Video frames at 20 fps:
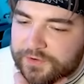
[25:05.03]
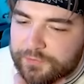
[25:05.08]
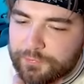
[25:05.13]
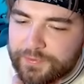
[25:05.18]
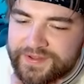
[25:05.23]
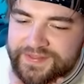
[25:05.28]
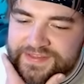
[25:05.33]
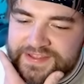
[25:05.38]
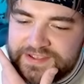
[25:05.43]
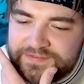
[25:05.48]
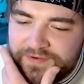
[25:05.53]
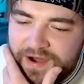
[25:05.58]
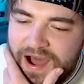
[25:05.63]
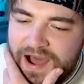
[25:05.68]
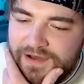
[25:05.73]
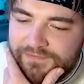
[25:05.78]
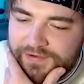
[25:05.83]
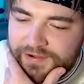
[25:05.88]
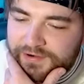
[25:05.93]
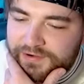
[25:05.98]
did we leave
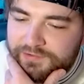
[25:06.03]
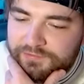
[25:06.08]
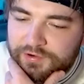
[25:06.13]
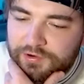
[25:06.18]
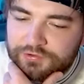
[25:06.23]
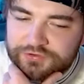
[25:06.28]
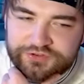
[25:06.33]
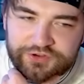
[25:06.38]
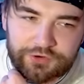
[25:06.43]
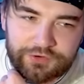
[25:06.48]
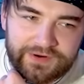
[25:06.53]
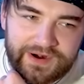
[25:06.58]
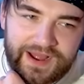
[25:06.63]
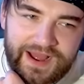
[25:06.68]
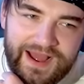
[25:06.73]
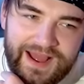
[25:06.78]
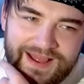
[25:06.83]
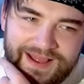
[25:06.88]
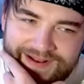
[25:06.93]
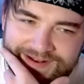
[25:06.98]
off? I don't even know what's going
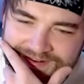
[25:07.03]
on.